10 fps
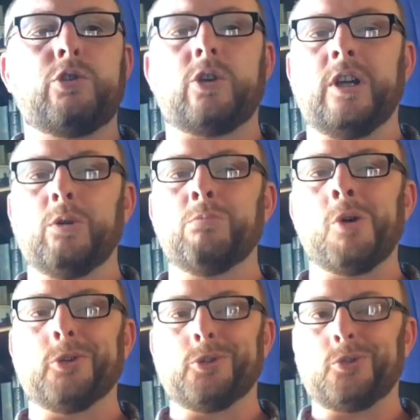showing your
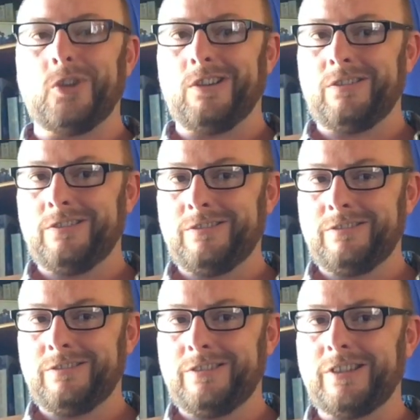modesty.
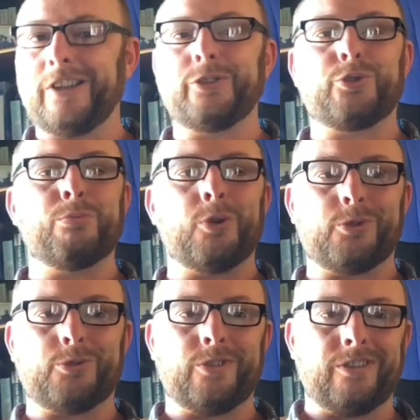Right, just your
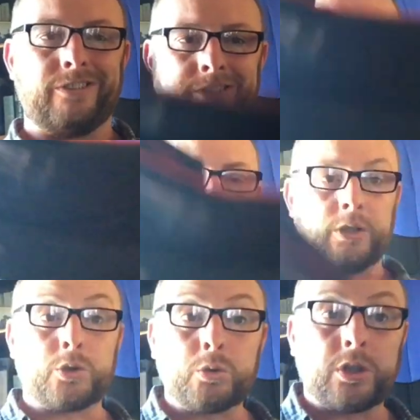modesty.
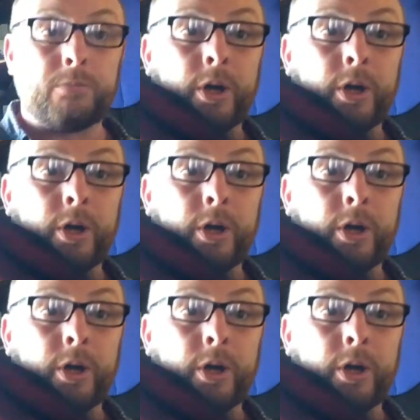And it's also